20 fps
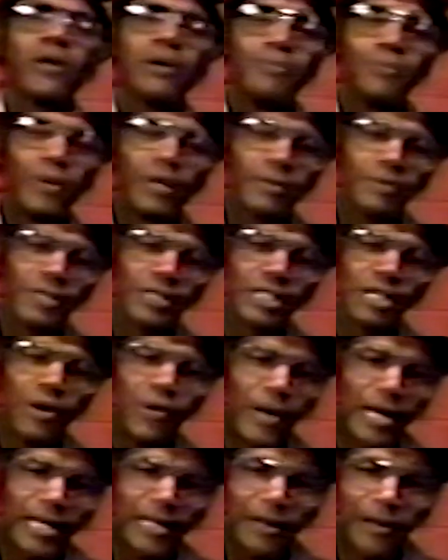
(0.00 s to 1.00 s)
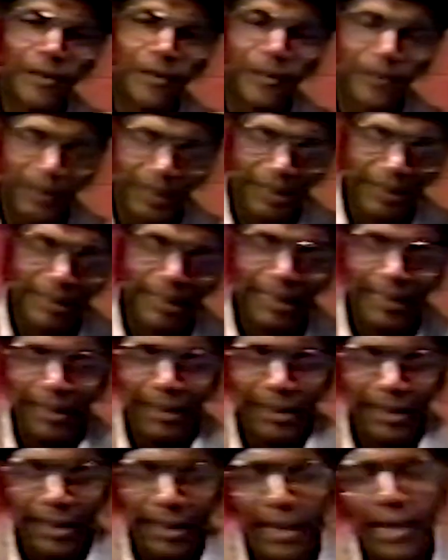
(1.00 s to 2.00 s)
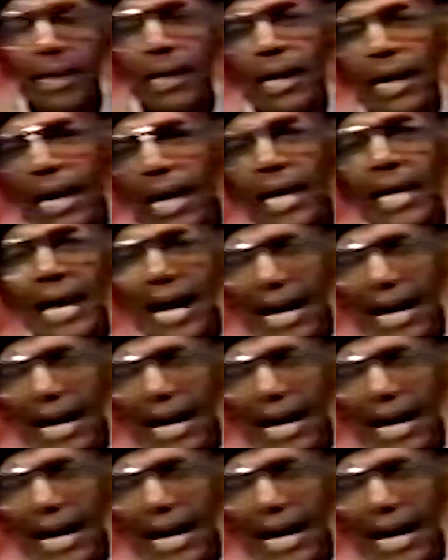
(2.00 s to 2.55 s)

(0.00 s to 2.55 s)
them what was going on. And